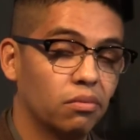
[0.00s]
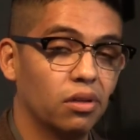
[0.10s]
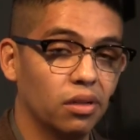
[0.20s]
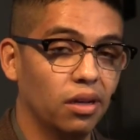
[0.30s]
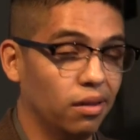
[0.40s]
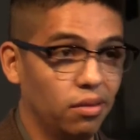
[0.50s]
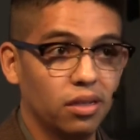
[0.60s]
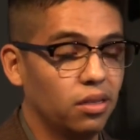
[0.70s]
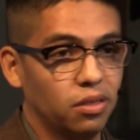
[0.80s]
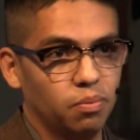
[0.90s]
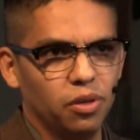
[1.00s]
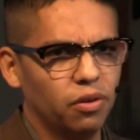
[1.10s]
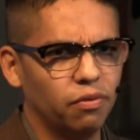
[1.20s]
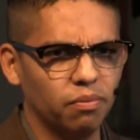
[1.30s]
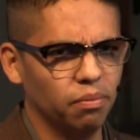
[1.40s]
It's
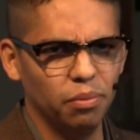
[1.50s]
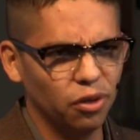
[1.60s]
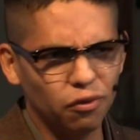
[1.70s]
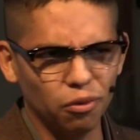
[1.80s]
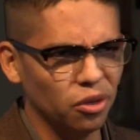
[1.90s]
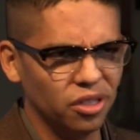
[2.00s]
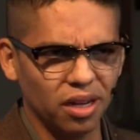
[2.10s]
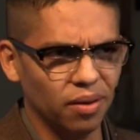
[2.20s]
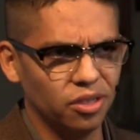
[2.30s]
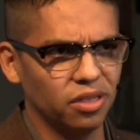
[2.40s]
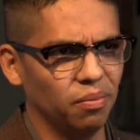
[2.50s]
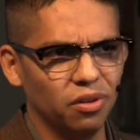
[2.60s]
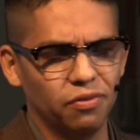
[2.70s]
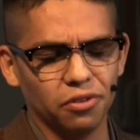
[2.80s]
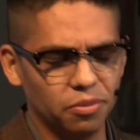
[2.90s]
beautiful music, and it's just a
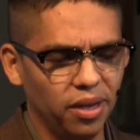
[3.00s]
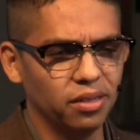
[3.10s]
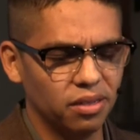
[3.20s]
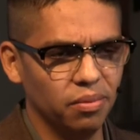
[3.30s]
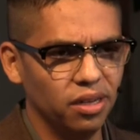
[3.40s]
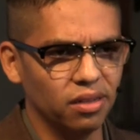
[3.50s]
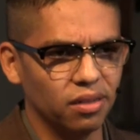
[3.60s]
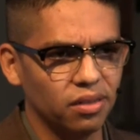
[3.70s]
beautiful space to be in.